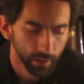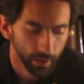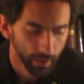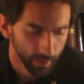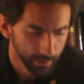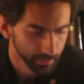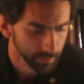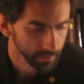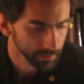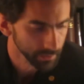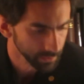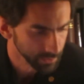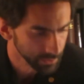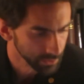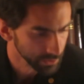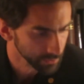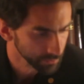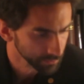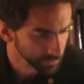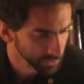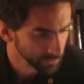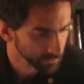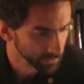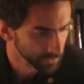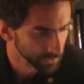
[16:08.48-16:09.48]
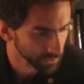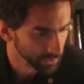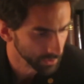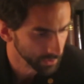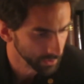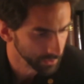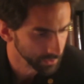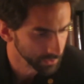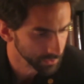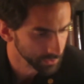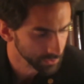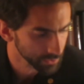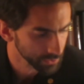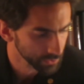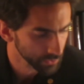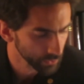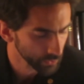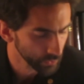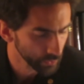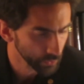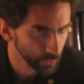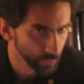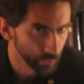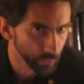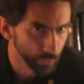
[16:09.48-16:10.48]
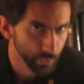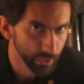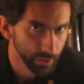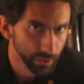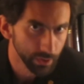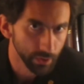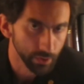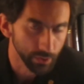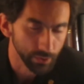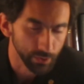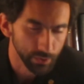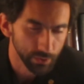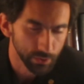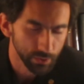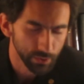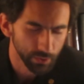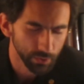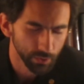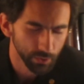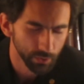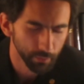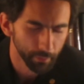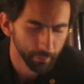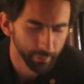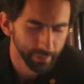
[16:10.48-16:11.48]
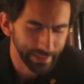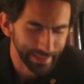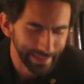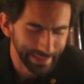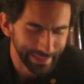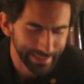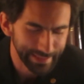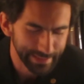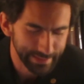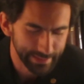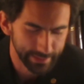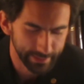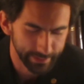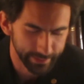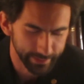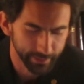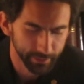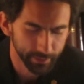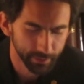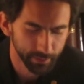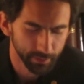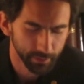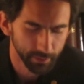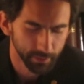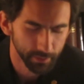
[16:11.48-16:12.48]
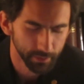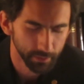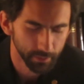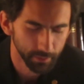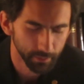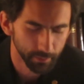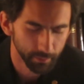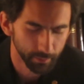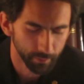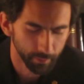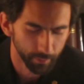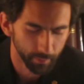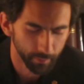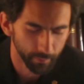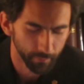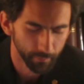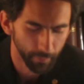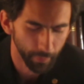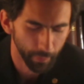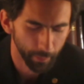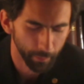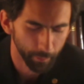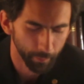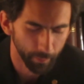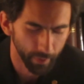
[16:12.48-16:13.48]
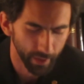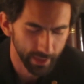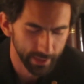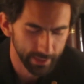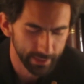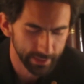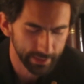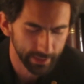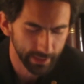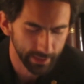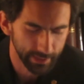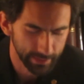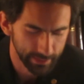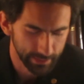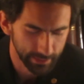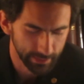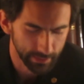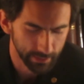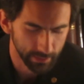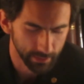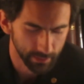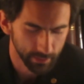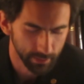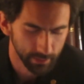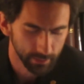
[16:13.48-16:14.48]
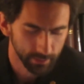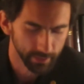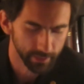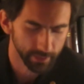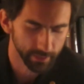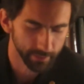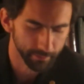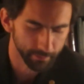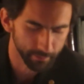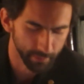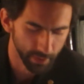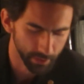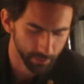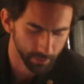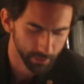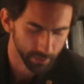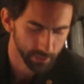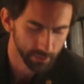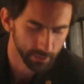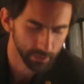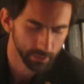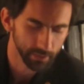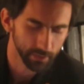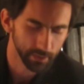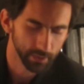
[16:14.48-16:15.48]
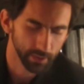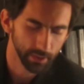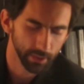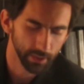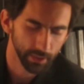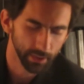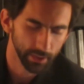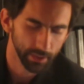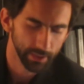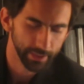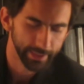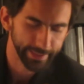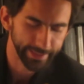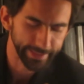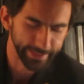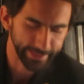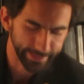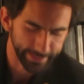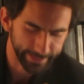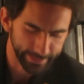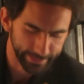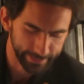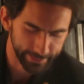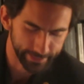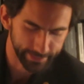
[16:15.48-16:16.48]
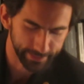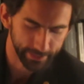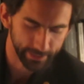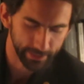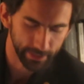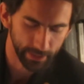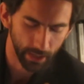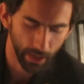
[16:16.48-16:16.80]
I think it's simply because we are so blinded by the idea that America is,